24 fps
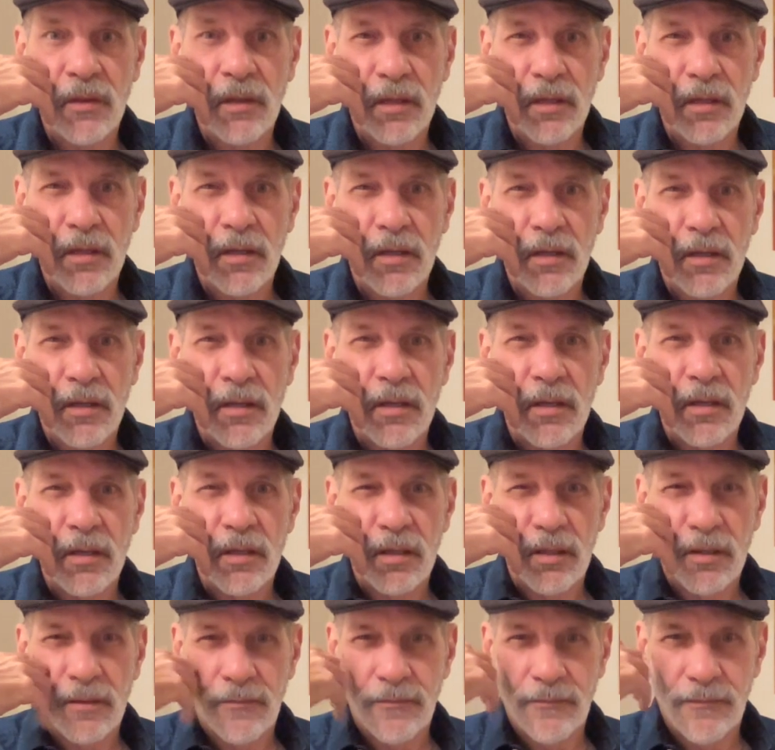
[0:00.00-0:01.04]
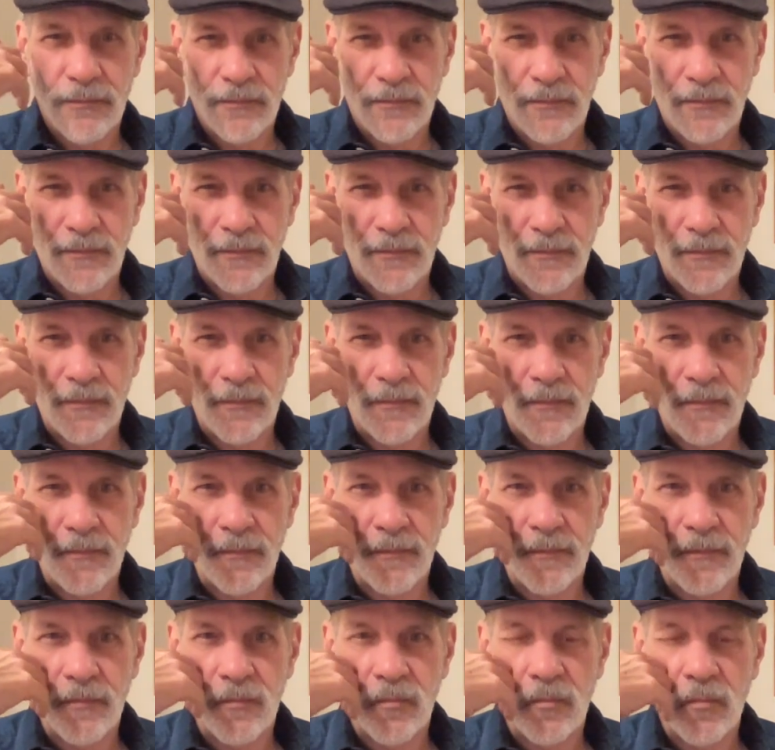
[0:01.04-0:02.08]

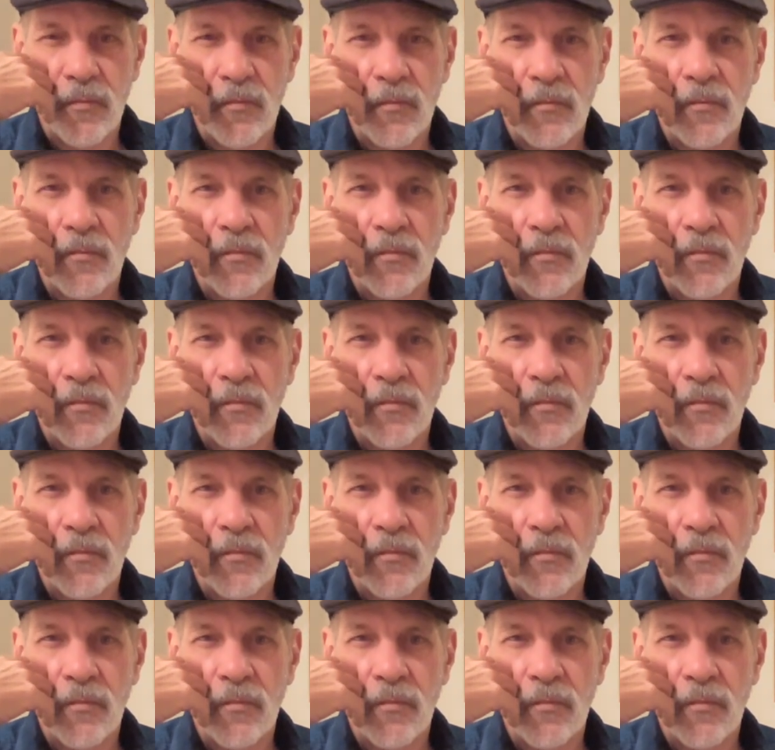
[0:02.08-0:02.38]
Nothing is said.